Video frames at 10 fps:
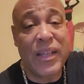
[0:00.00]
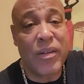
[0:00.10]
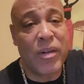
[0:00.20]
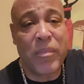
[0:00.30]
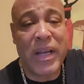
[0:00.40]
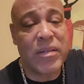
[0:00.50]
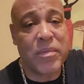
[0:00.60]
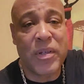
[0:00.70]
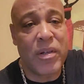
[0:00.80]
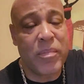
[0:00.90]
You go to maximum
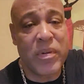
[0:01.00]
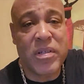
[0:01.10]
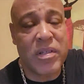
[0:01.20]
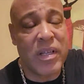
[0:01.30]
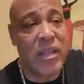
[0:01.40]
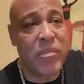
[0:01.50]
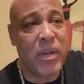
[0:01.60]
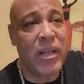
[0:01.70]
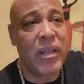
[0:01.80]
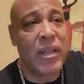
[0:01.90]
security prison, nothing but